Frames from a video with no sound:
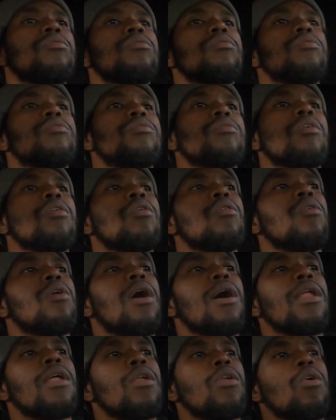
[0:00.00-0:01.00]
So
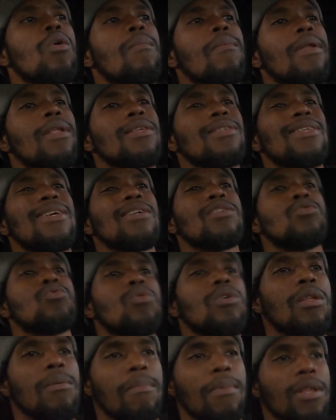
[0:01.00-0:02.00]
I don't know, but it's like
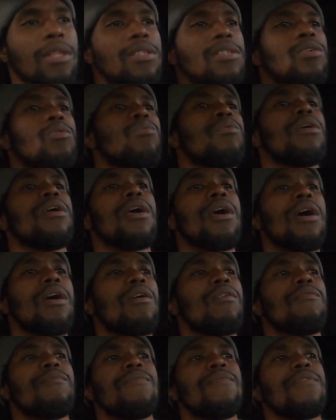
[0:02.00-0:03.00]
20 minutes away.
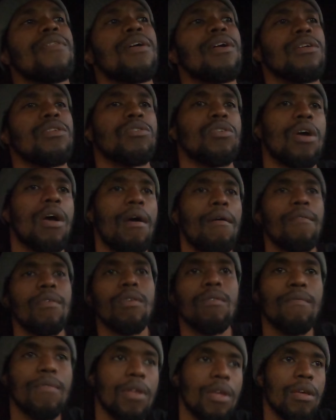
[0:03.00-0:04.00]
I don't feel like driving
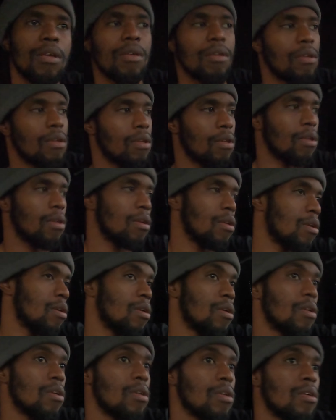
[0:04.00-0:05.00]
over there
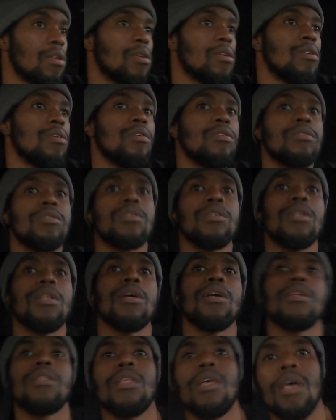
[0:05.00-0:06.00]
and shit
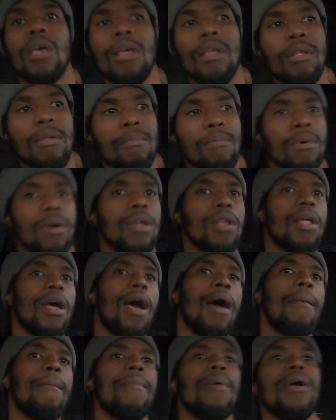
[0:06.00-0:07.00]
like that. But
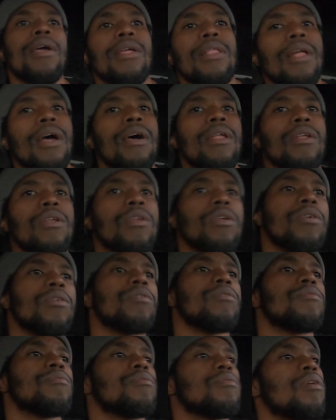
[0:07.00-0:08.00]
I might, I don't know.
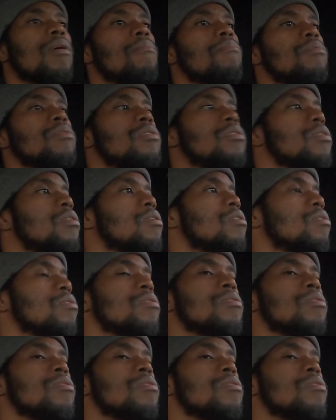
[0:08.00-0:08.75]
I'm gonna see.